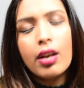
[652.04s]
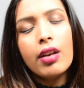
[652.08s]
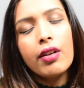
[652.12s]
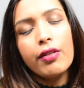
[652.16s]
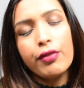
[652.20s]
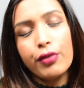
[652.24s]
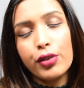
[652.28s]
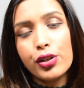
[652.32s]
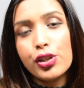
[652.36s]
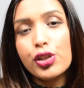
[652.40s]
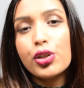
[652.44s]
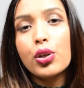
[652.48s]

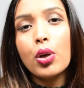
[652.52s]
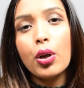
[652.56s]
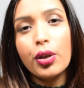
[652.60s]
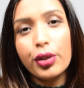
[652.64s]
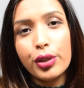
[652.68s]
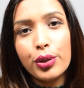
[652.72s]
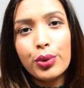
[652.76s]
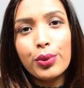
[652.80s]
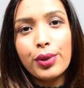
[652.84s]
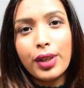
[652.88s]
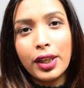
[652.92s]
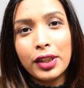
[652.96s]
for sure
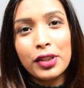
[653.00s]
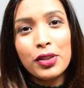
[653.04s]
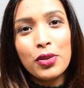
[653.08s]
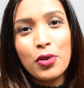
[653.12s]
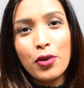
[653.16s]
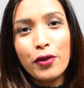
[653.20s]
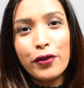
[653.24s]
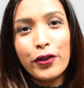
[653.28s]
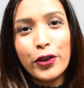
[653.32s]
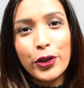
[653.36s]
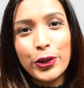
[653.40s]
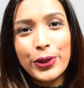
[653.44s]
you can go
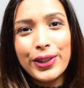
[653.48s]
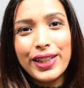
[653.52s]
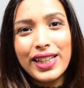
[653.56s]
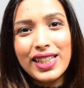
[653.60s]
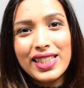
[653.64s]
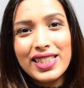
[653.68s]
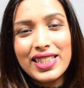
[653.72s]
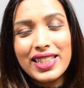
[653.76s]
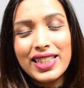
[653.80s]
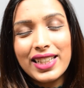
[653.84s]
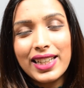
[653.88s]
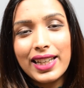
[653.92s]
for
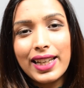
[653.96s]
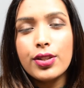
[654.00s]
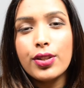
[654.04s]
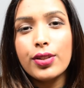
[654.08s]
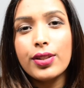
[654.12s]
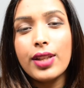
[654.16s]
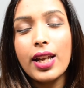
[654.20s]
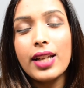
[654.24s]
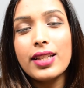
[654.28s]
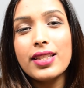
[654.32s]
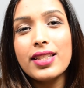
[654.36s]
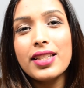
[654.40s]
it. So
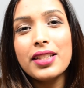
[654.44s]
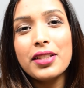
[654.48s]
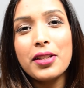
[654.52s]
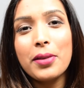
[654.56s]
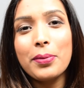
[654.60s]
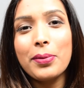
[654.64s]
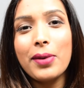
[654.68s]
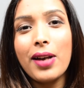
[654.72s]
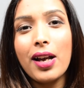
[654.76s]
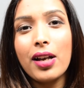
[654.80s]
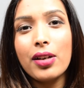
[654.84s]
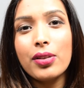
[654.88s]
that's it
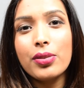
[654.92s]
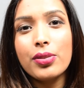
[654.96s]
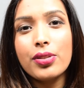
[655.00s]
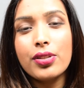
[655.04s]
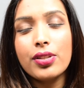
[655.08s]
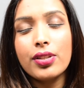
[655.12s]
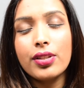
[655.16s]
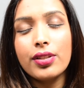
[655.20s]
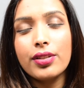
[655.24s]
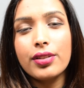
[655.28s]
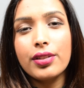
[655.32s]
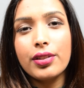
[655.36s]
about
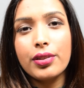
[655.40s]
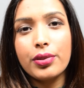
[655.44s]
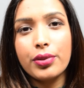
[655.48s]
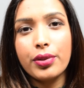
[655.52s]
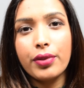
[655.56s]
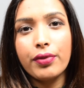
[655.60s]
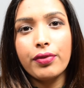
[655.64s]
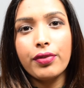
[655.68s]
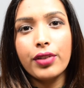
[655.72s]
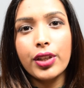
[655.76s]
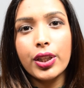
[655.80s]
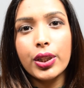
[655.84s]
the
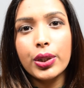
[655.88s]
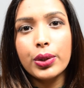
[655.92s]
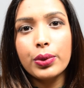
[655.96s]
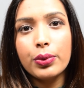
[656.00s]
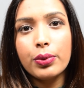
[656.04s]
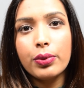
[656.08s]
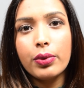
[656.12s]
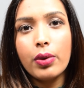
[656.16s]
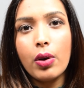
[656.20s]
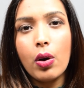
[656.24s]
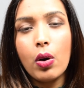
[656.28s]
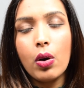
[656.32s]
review
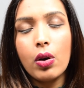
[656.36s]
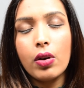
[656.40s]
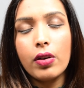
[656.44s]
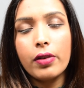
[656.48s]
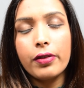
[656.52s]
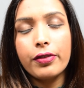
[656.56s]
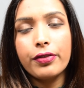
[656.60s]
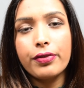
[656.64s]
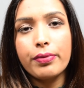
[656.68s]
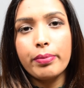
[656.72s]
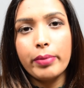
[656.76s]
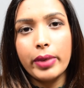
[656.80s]
of
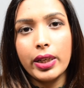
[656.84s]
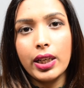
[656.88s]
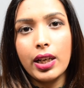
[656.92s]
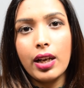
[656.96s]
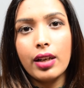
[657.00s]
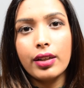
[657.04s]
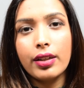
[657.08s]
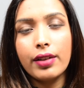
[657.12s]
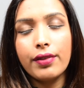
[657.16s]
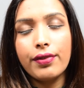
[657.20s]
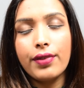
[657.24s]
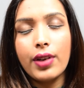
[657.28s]

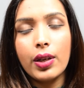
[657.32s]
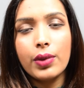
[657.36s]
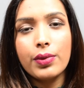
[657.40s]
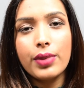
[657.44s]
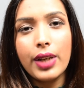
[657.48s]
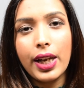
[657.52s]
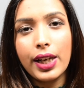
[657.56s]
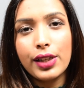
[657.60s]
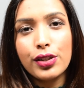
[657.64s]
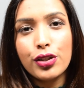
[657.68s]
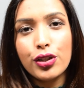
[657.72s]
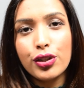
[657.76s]
Milani
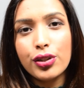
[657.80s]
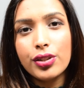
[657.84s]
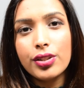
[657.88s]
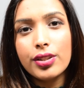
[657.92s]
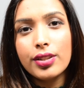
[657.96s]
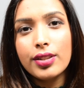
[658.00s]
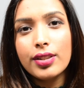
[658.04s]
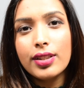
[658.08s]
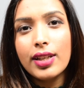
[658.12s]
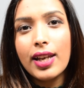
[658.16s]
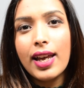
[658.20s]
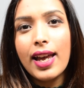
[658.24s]
foundation,
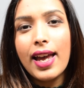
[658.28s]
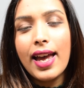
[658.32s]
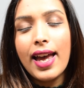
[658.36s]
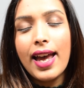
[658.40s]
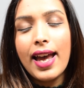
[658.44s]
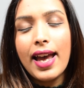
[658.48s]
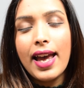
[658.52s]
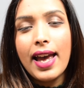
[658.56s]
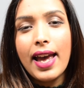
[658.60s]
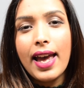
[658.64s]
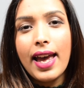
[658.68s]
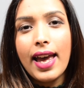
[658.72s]

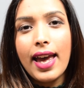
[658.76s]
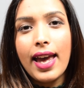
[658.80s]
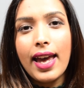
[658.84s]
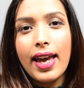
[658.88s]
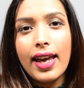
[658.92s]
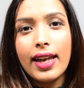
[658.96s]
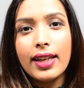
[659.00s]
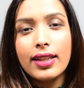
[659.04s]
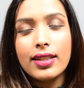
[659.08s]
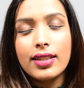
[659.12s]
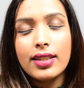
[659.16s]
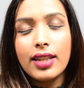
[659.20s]

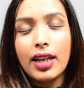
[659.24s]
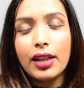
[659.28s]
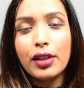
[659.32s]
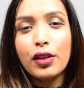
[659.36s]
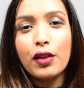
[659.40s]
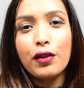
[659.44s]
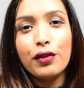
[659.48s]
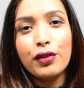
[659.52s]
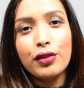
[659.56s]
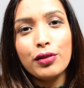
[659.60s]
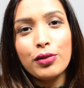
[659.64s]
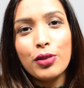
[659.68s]
and thank you
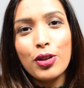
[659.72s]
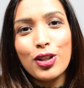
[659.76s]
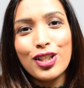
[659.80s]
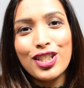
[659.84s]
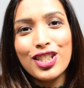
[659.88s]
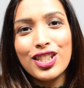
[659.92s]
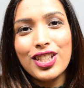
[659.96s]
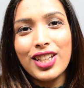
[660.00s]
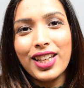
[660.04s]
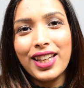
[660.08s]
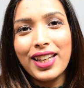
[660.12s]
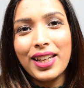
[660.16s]
for
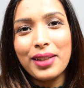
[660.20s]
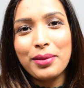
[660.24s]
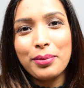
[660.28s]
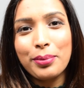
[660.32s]
watching, and